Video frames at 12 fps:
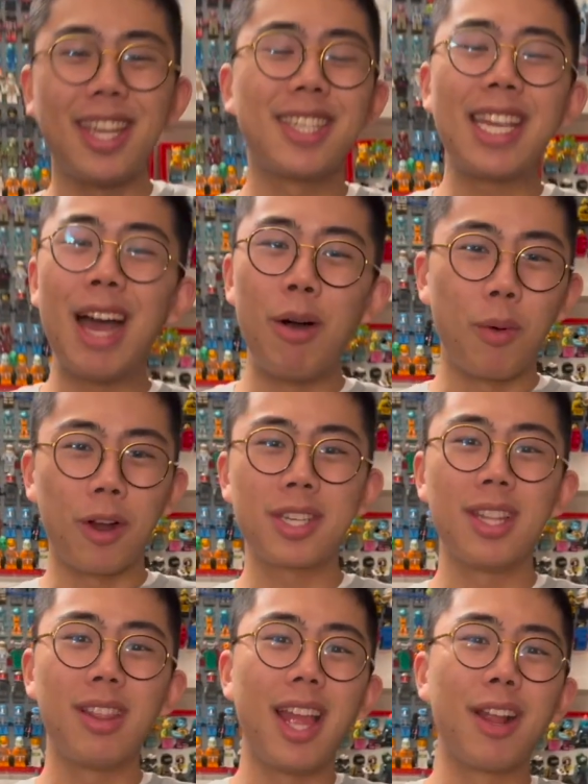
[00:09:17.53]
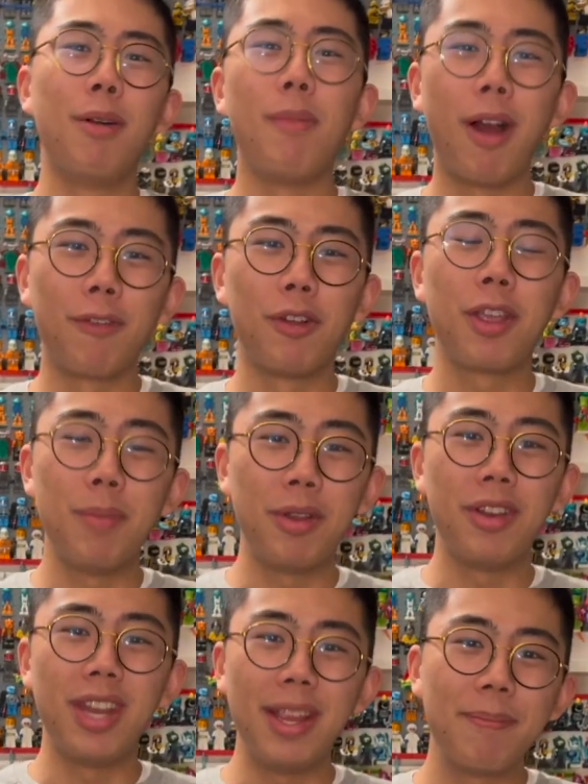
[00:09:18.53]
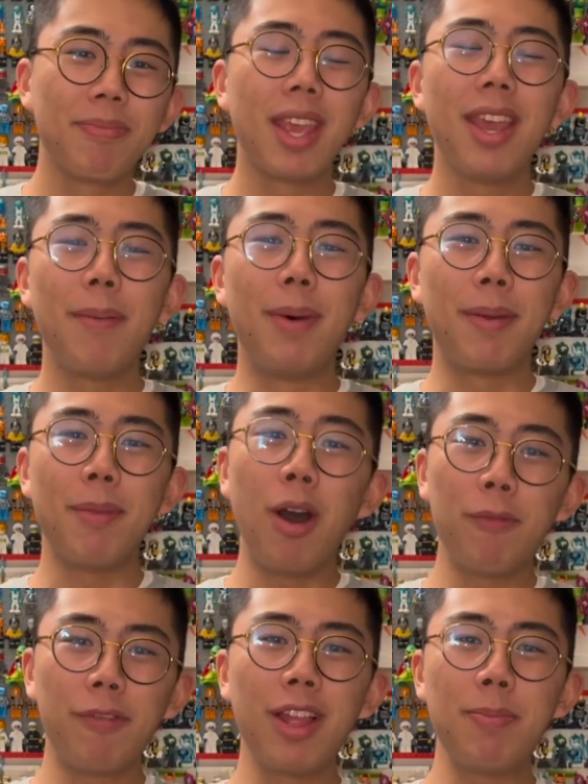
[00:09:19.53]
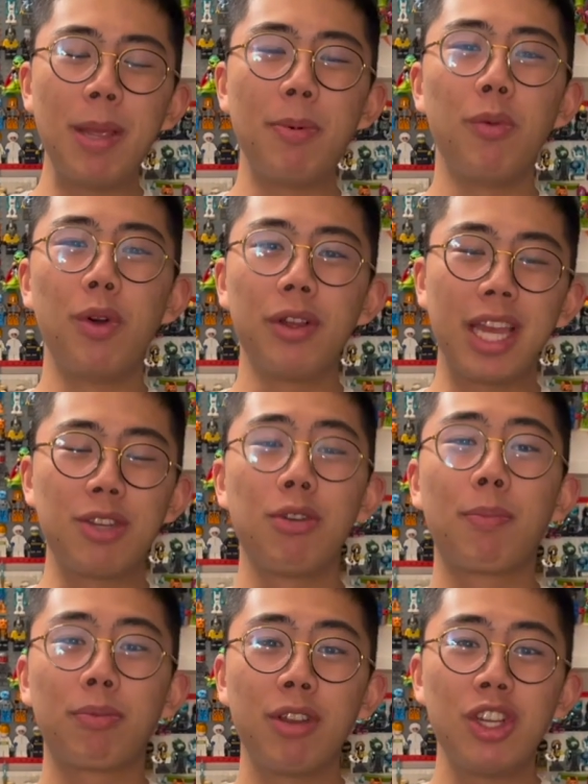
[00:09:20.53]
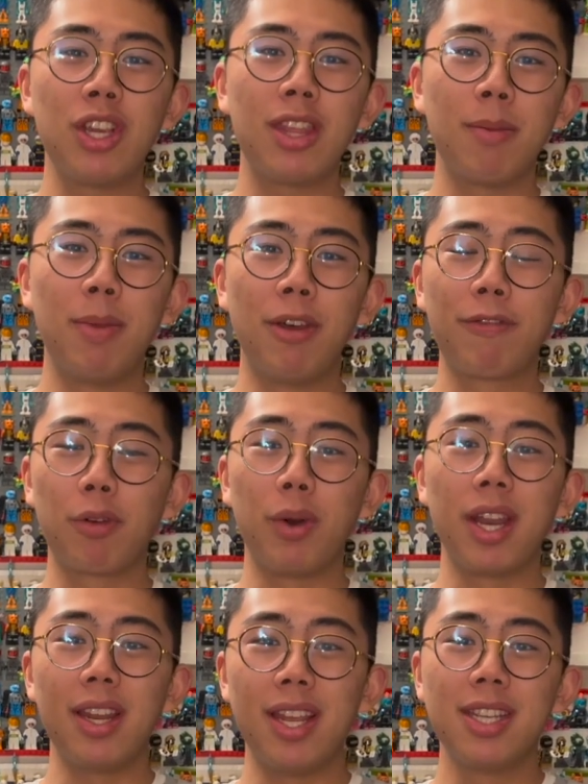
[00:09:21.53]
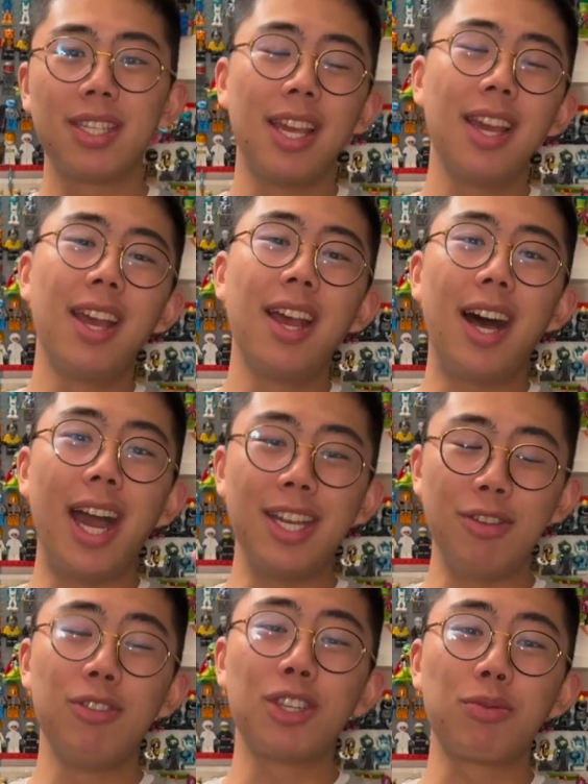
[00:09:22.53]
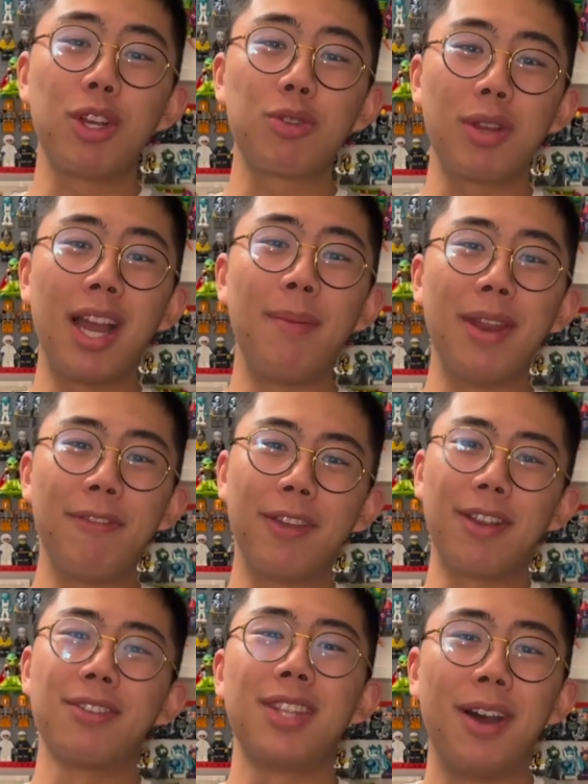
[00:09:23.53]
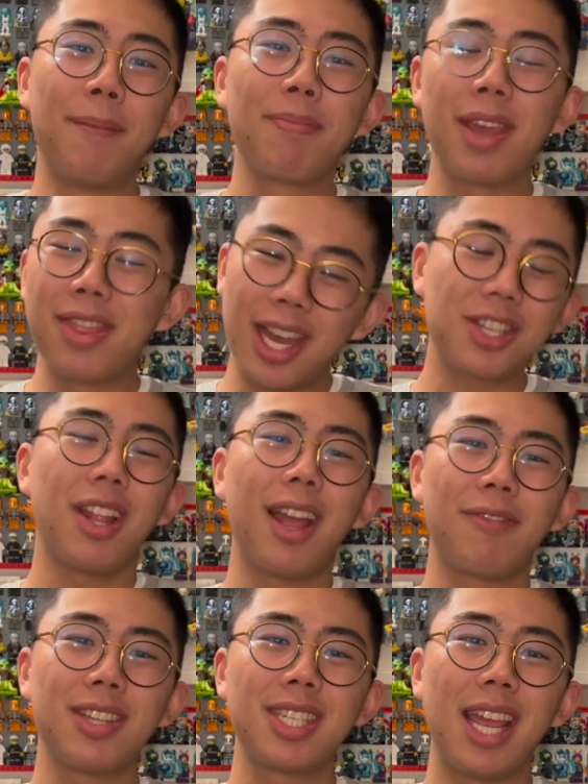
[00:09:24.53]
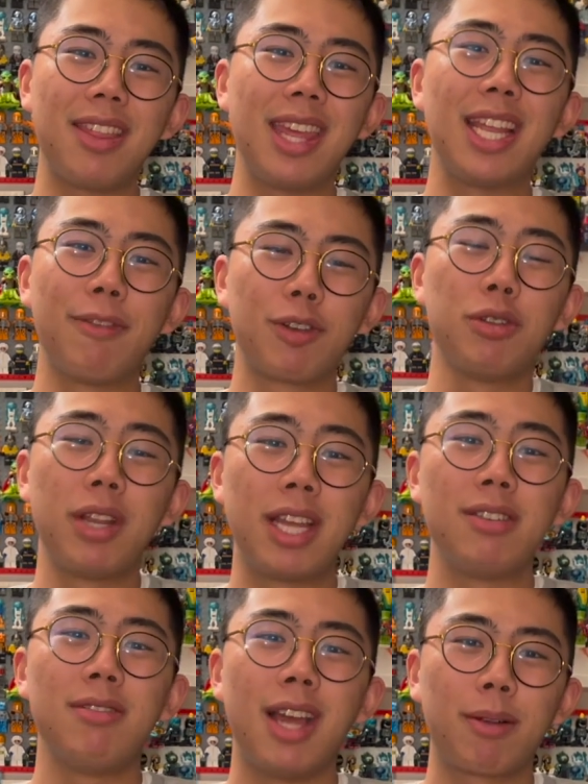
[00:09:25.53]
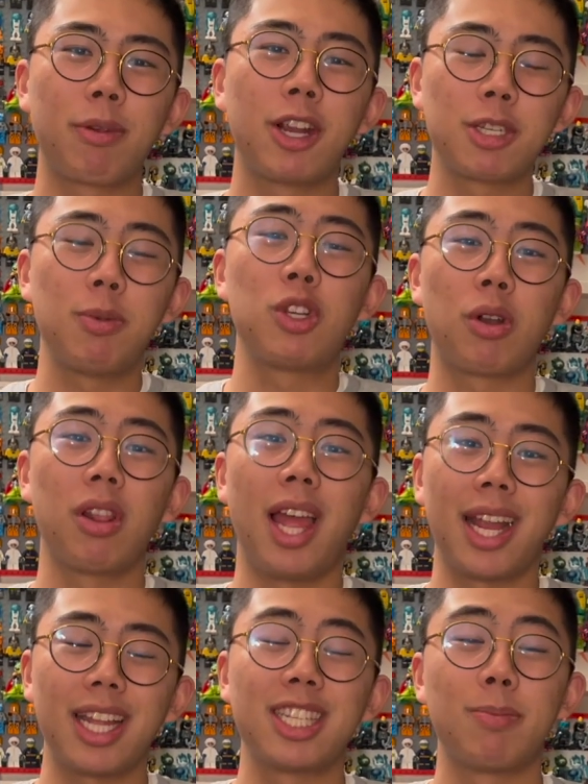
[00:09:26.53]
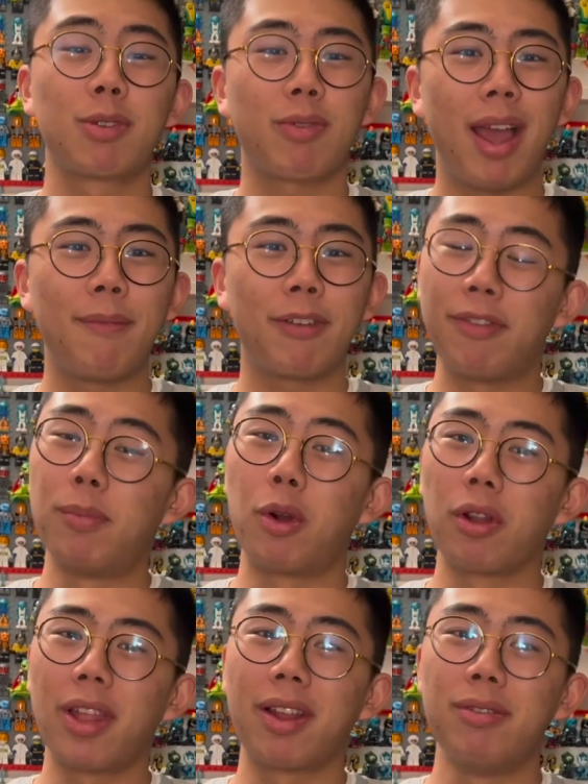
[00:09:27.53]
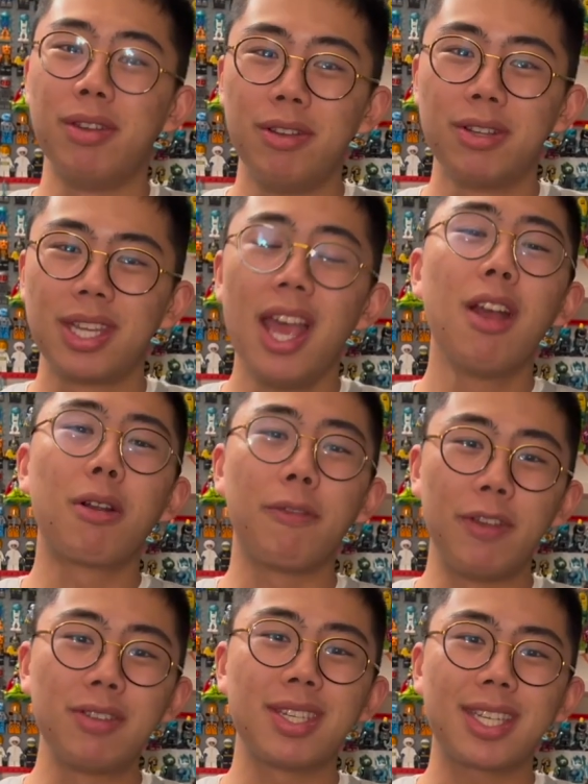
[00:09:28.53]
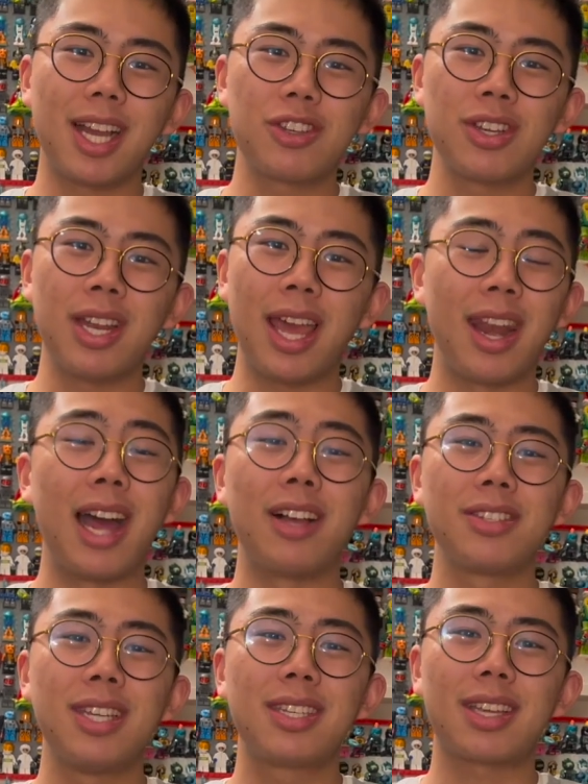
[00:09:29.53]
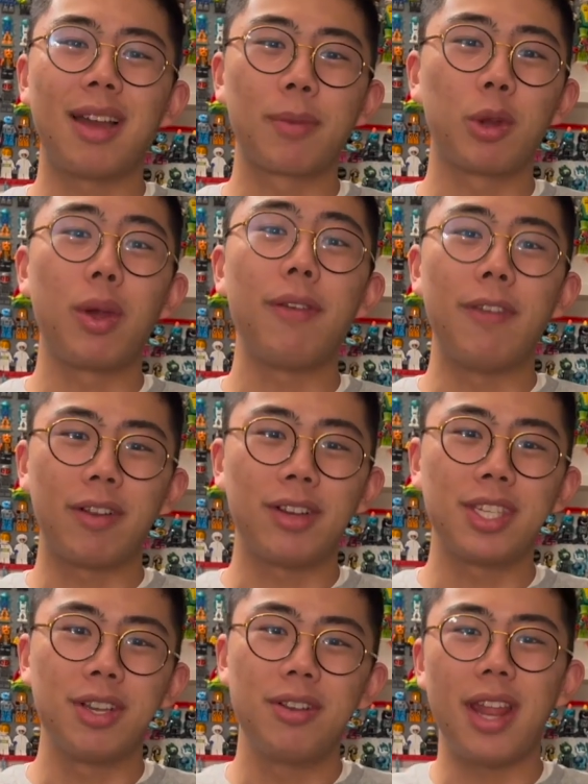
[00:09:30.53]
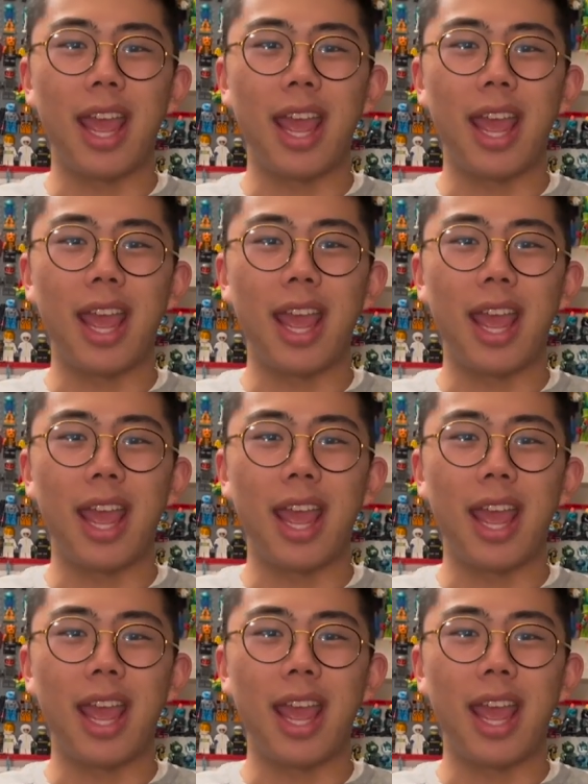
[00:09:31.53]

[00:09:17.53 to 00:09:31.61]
It's how it works in the LEGO Marvel community, but hopefully people will get to appreciate the build for what it is I do just wish we got minifigures though. That's all I have to say. Thank you for tuning into Duckbricks. Be sure to like and subscribe for even more LEGO news, reviews, discussion, and analyses coming away very soon.